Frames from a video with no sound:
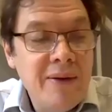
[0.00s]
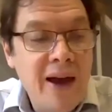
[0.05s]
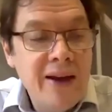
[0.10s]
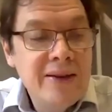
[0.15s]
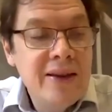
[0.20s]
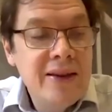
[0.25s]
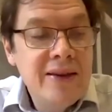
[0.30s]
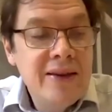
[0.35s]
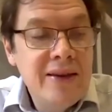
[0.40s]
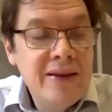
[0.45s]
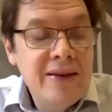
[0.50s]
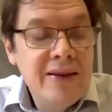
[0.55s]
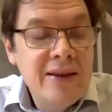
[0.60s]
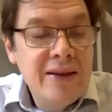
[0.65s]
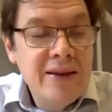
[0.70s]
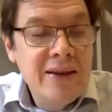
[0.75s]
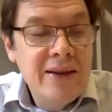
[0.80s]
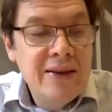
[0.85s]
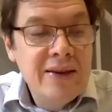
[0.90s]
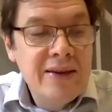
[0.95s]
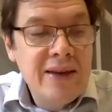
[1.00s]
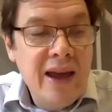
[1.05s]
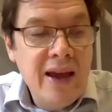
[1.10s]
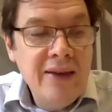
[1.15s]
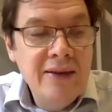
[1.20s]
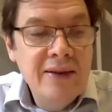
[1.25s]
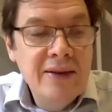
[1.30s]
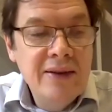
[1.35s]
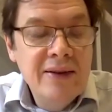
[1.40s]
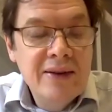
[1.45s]
has this
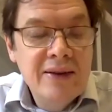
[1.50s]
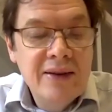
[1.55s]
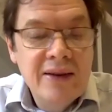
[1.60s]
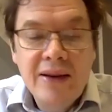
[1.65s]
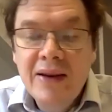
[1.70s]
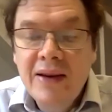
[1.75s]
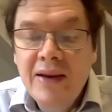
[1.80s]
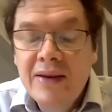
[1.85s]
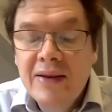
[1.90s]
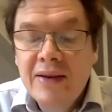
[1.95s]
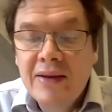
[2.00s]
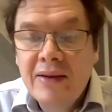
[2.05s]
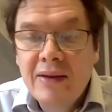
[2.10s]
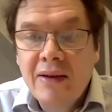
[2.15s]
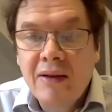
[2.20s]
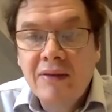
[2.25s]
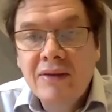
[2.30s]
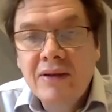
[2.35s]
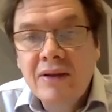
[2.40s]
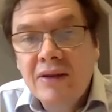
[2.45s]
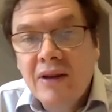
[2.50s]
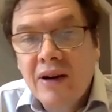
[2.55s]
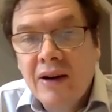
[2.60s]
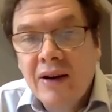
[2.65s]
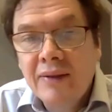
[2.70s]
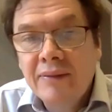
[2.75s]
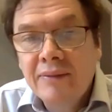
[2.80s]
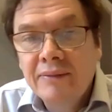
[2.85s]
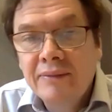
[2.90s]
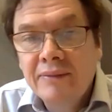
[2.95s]
tendency to
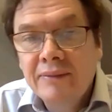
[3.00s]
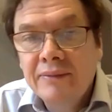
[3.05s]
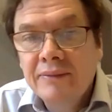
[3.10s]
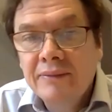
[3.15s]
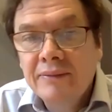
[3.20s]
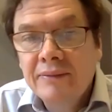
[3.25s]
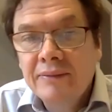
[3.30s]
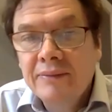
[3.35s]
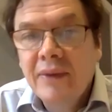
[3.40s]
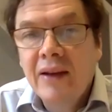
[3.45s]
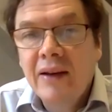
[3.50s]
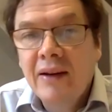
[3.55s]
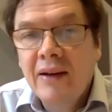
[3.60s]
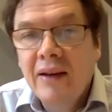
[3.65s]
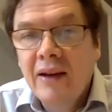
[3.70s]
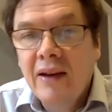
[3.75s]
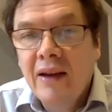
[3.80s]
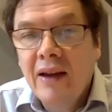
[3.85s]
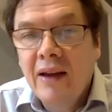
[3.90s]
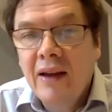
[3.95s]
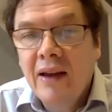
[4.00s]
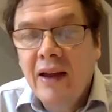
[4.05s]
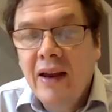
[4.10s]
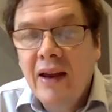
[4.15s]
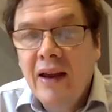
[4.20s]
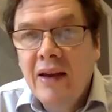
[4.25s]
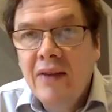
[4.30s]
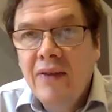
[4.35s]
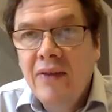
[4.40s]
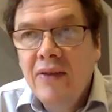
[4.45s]
concentrate, and
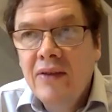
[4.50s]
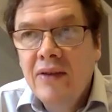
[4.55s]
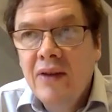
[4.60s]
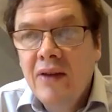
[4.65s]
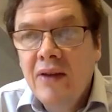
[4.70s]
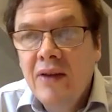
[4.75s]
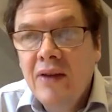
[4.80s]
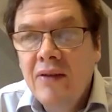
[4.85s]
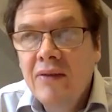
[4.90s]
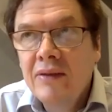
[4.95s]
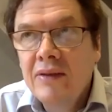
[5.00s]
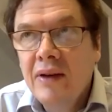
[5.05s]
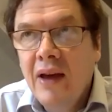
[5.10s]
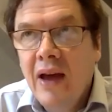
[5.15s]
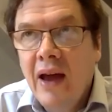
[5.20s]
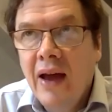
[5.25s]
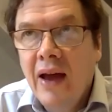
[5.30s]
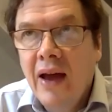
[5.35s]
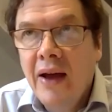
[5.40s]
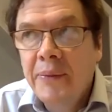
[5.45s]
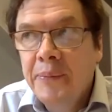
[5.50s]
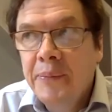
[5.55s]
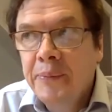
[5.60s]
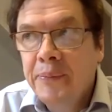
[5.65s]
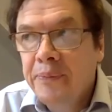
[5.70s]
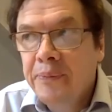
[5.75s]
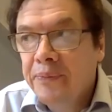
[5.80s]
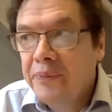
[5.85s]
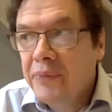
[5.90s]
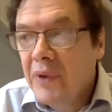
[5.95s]
if you don't,
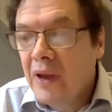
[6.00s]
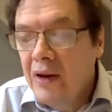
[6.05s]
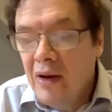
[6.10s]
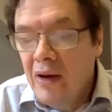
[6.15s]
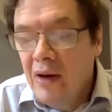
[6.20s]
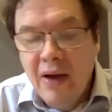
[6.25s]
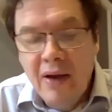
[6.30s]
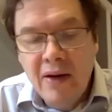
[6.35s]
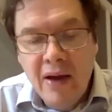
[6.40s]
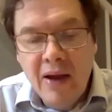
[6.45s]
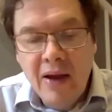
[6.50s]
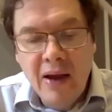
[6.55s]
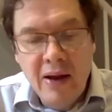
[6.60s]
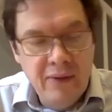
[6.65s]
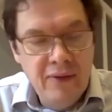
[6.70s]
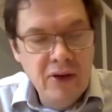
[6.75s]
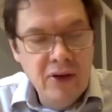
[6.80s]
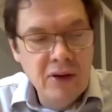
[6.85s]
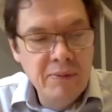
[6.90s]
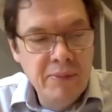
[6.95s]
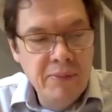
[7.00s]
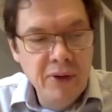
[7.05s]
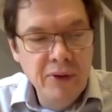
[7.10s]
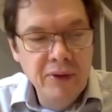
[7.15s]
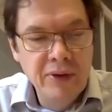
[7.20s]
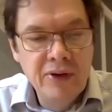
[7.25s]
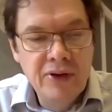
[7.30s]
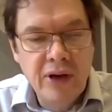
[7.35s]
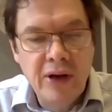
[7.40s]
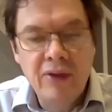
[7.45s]
and if you can
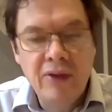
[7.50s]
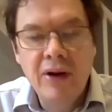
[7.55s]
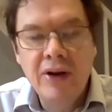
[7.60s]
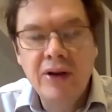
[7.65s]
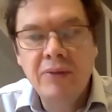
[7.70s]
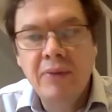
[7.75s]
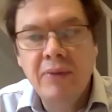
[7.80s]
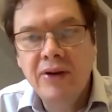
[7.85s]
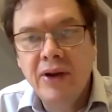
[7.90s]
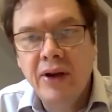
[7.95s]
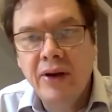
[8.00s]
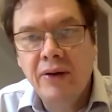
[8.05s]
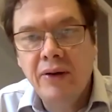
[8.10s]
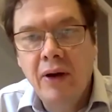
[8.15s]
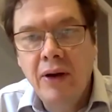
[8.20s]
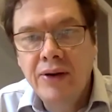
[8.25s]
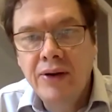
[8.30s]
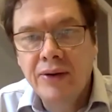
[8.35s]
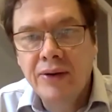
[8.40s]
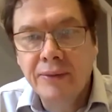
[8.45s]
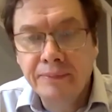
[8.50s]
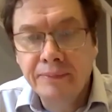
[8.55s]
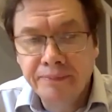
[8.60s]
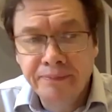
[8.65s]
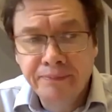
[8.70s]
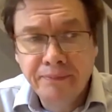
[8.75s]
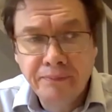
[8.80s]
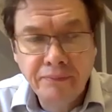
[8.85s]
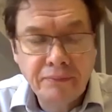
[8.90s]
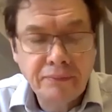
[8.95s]
build it generation by generation,
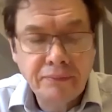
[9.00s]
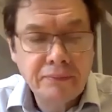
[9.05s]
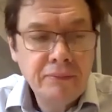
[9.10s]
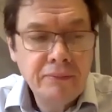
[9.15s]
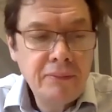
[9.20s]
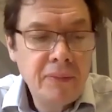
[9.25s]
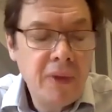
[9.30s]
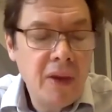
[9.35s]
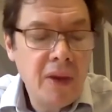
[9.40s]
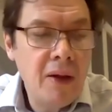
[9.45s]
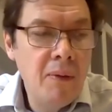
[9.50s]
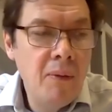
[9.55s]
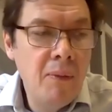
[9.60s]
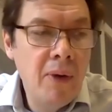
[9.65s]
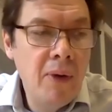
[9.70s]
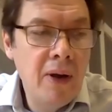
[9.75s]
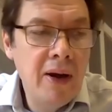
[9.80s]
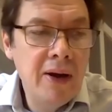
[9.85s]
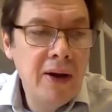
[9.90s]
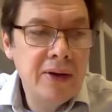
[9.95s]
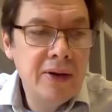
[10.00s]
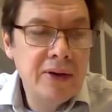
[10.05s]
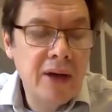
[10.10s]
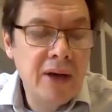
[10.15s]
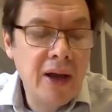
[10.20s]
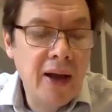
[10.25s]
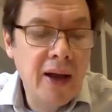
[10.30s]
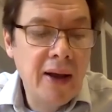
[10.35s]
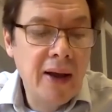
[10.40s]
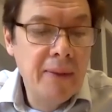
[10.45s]
which
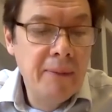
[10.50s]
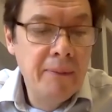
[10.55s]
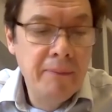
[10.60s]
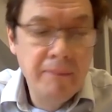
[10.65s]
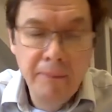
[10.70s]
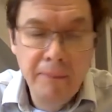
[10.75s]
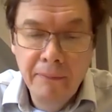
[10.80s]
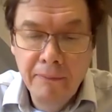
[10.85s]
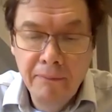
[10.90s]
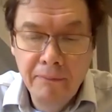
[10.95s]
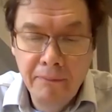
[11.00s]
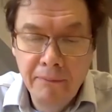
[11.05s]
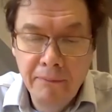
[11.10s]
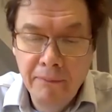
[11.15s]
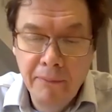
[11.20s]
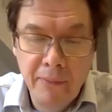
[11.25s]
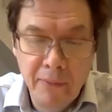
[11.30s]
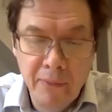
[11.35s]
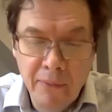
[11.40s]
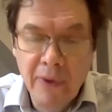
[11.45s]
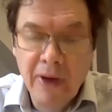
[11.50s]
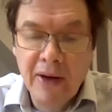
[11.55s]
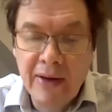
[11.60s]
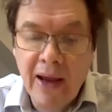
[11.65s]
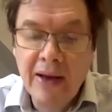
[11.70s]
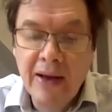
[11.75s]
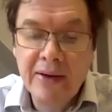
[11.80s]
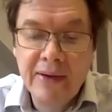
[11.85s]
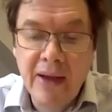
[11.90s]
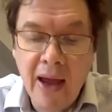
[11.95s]
it
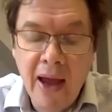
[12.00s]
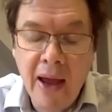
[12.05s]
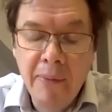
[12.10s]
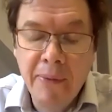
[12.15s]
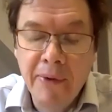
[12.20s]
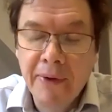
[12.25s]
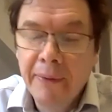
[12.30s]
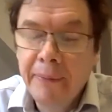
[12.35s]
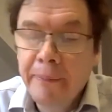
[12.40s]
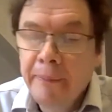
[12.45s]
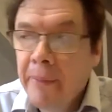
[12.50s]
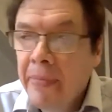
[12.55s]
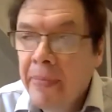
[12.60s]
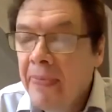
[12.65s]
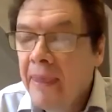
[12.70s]
tends to happen,